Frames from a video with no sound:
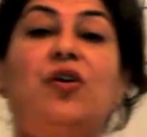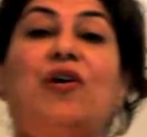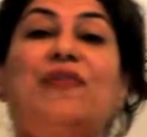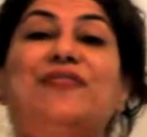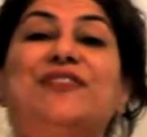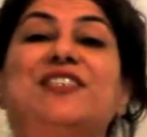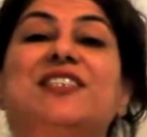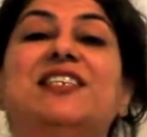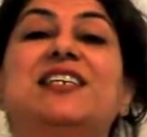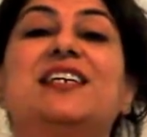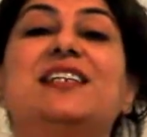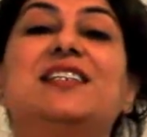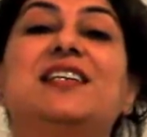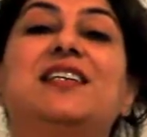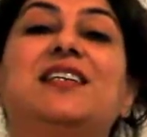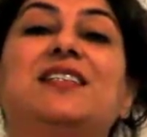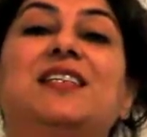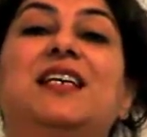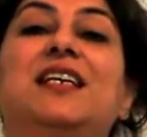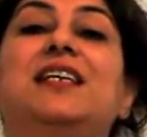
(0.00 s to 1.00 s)
of
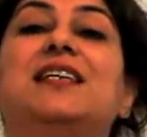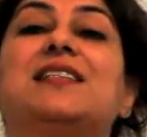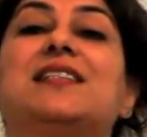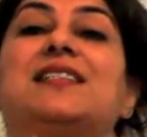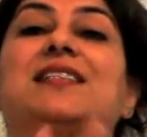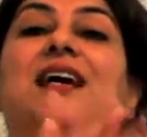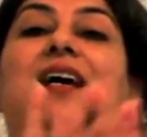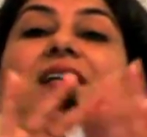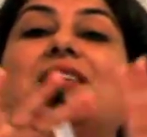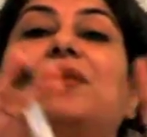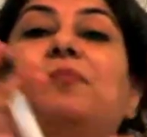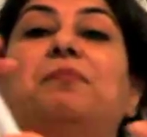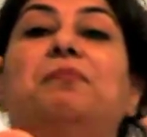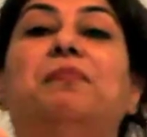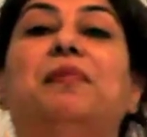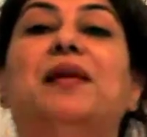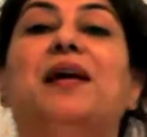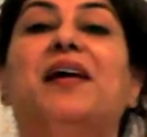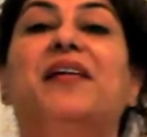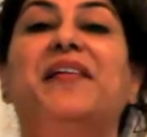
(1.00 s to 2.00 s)
certainty started
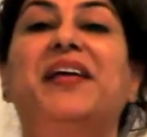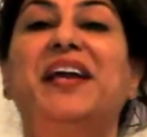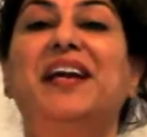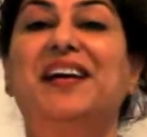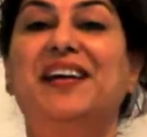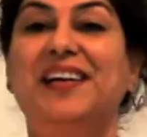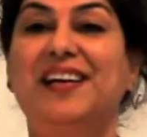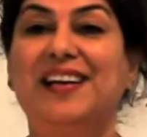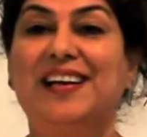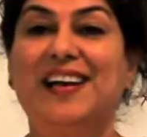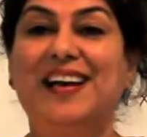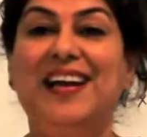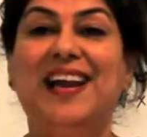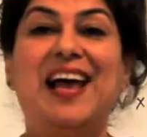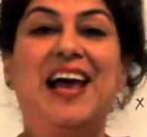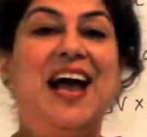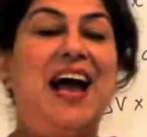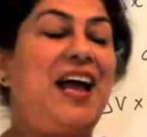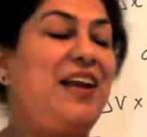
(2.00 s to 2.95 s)
blurring a little,